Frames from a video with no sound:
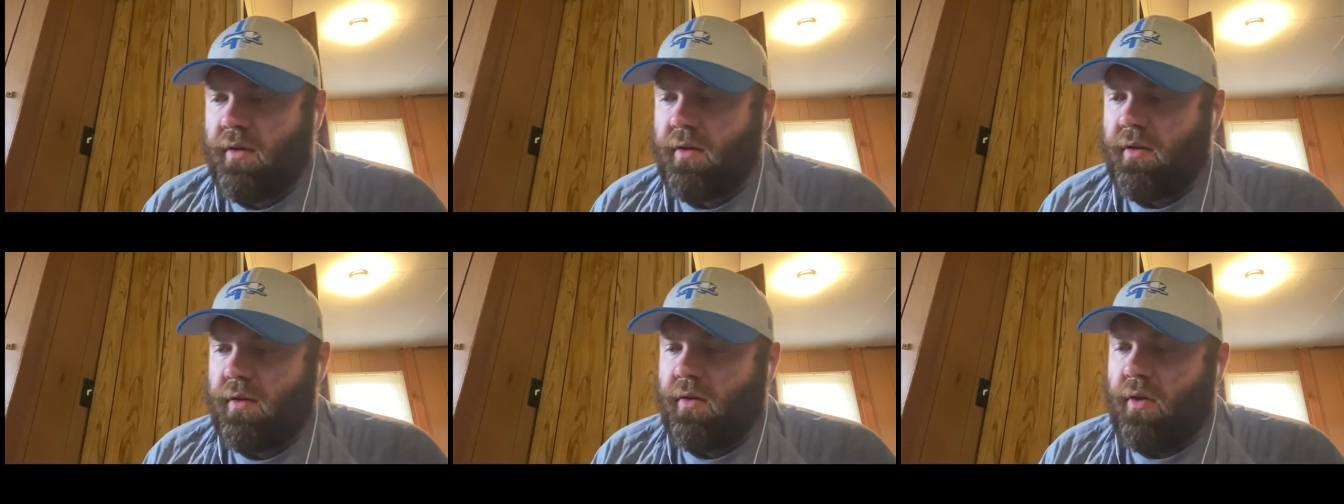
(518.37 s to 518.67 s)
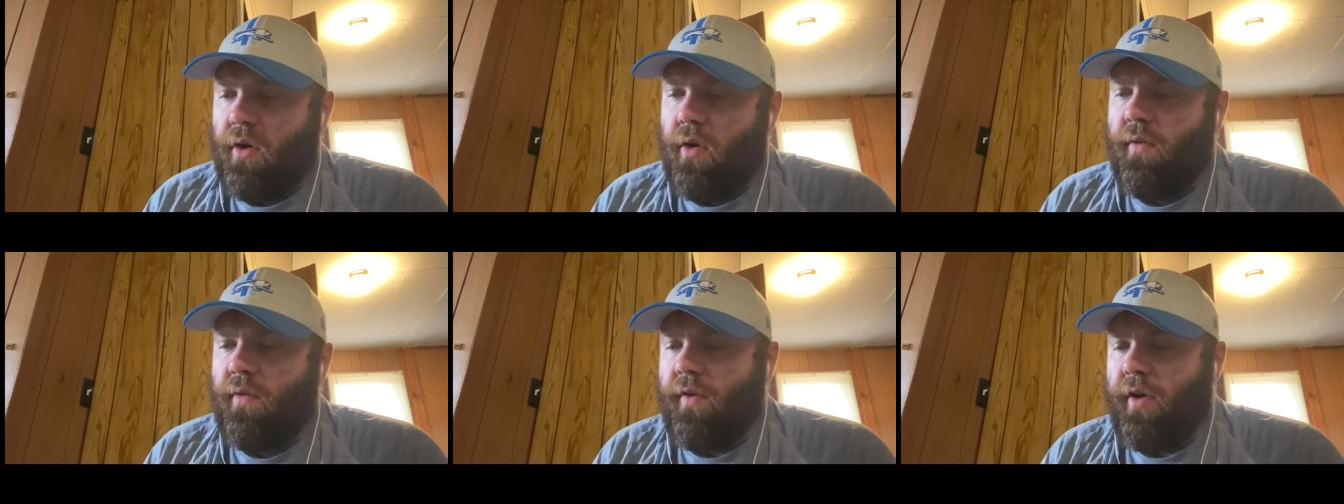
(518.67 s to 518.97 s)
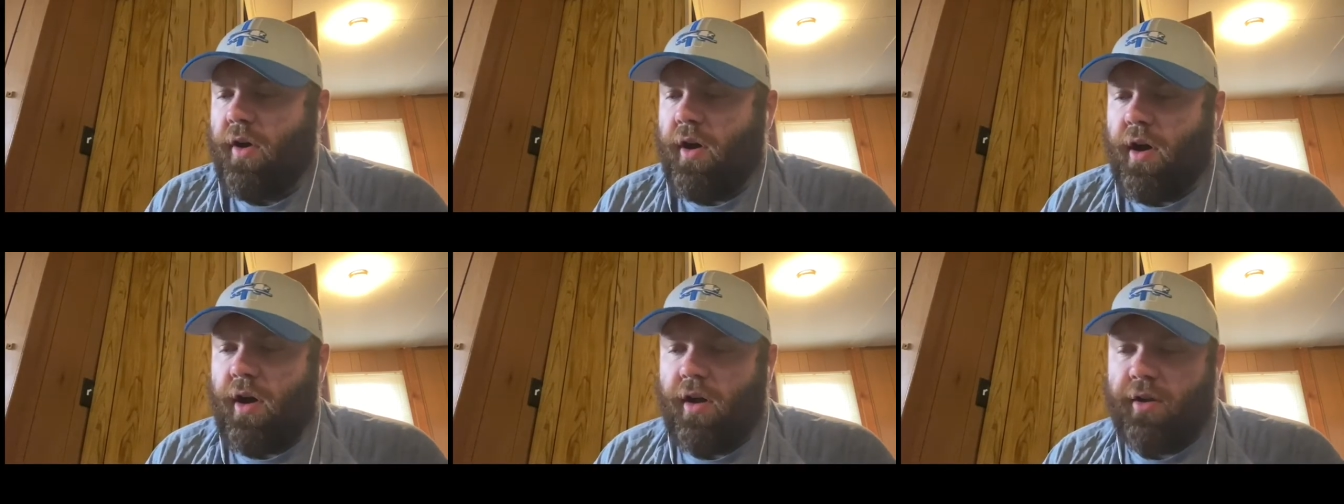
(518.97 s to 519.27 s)

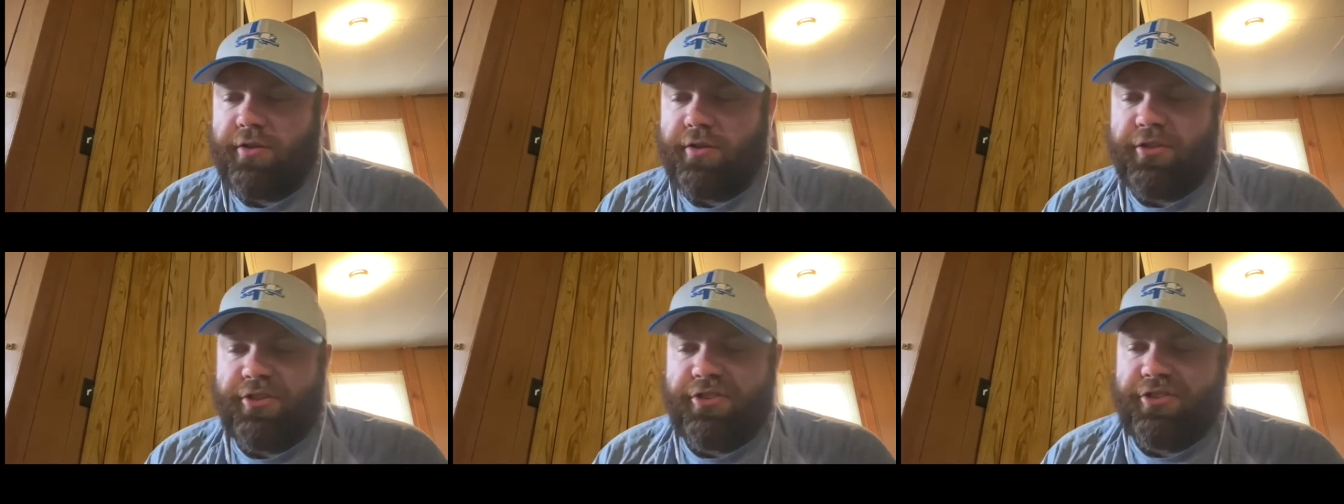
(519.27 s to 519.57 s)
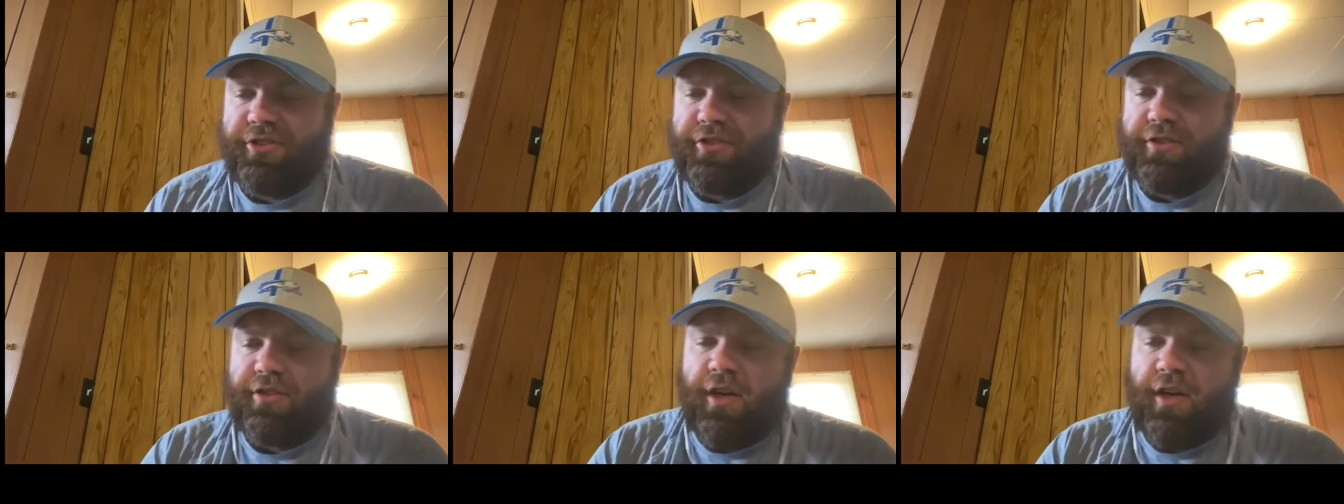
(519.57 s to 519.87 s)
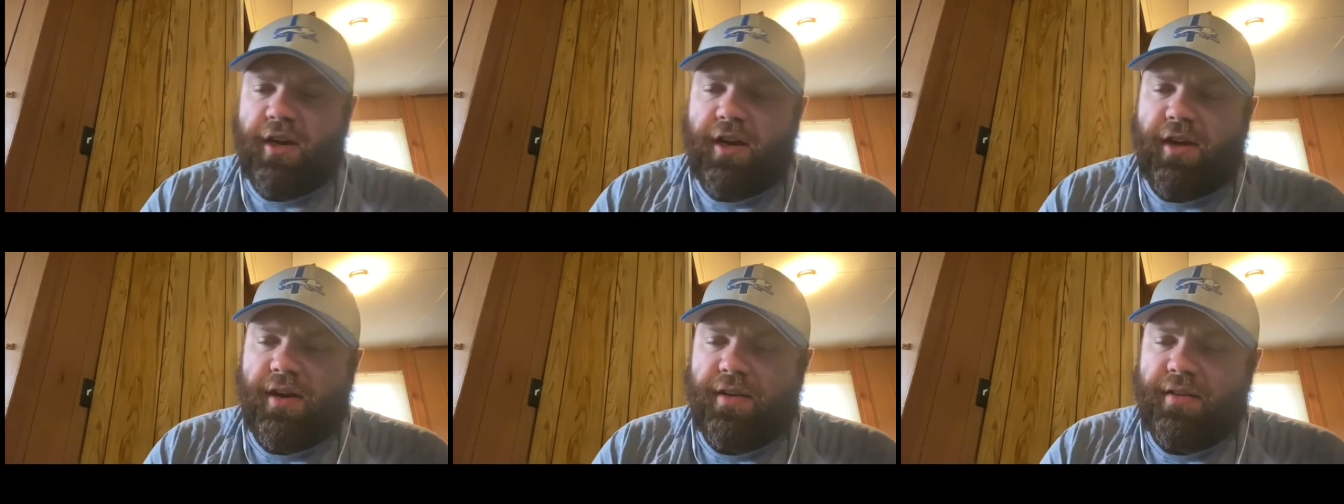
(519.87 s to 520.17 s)
overall, just
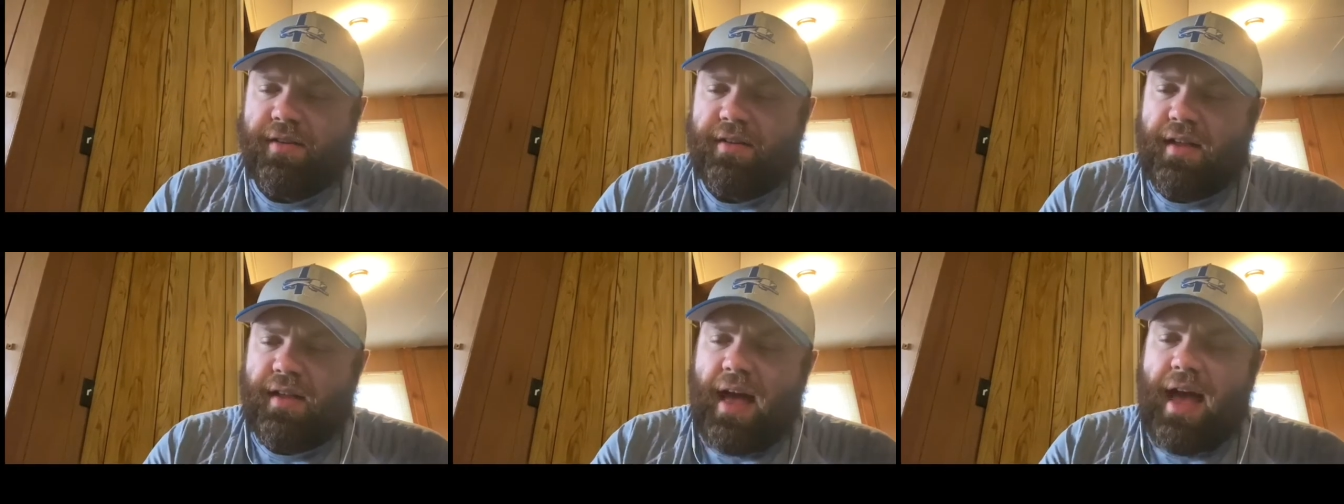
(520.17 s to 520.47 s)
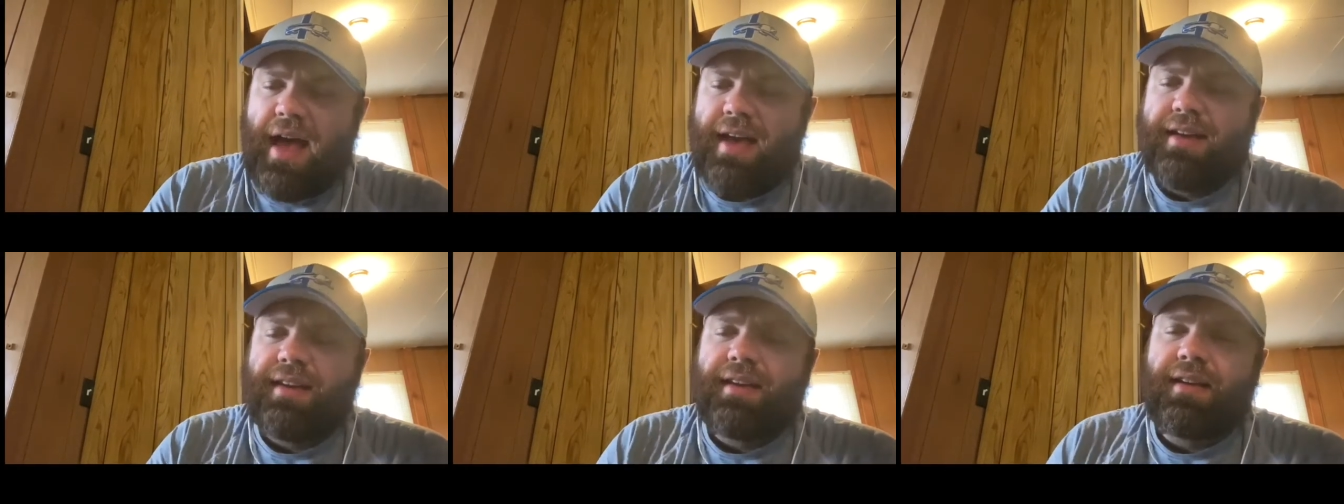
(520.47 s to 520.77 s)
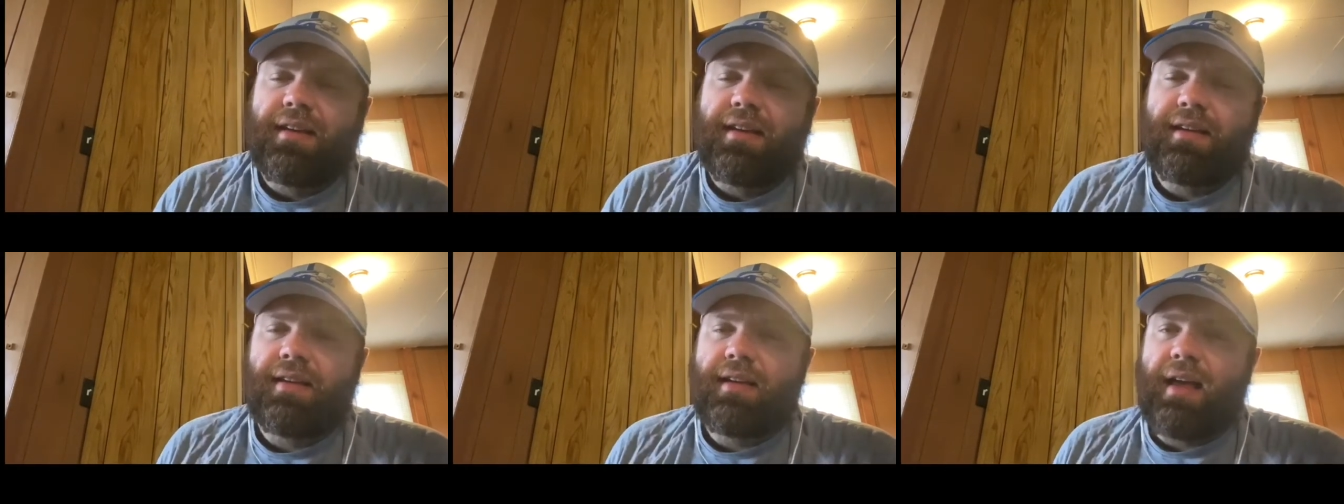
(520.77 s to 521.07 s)
I
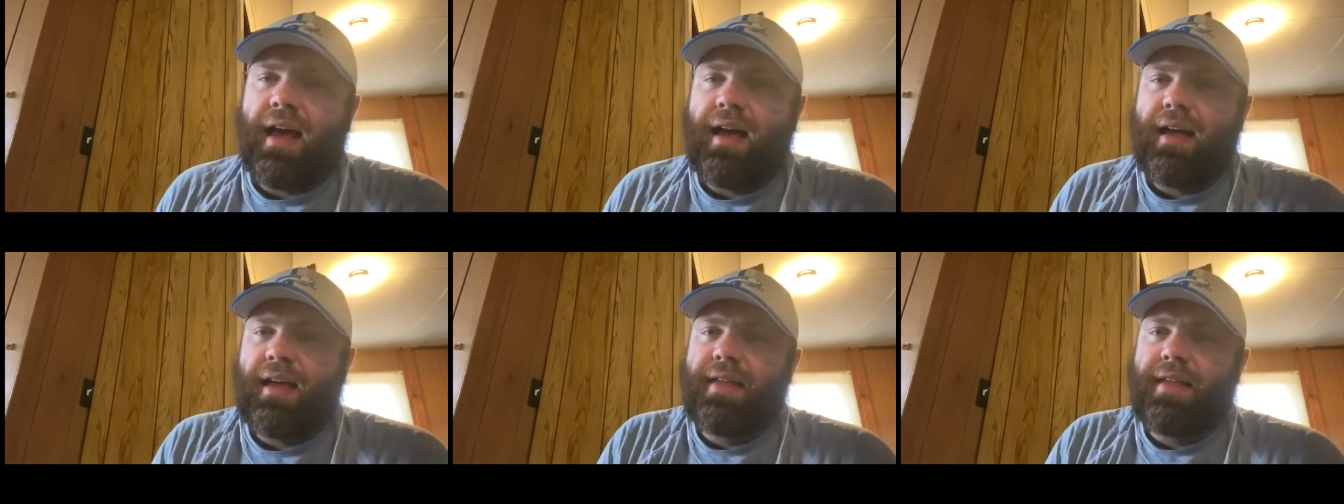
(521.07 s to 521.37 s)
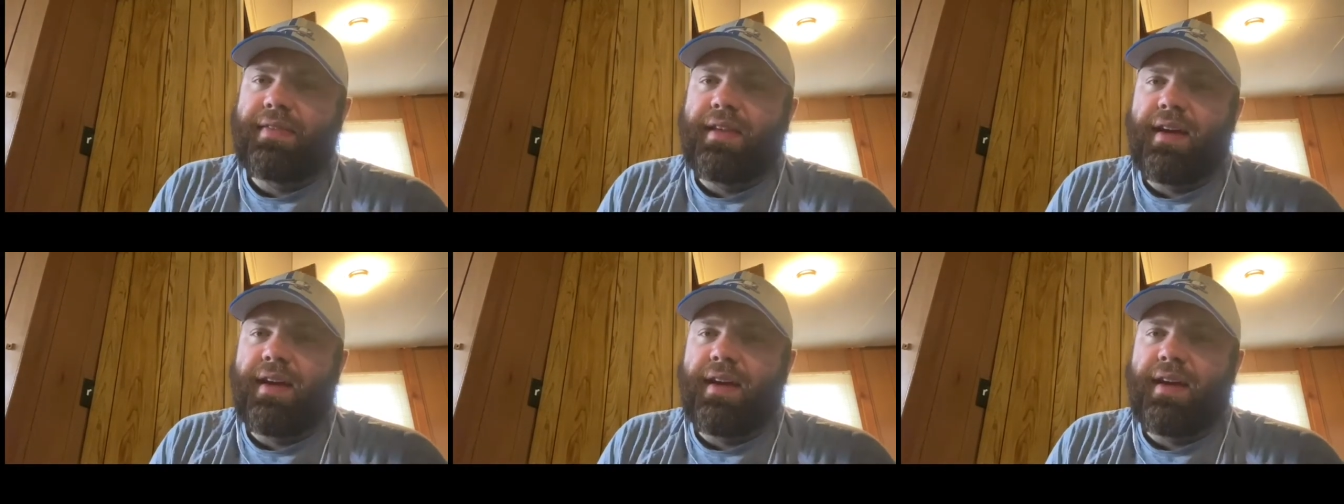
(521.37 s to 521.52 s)
at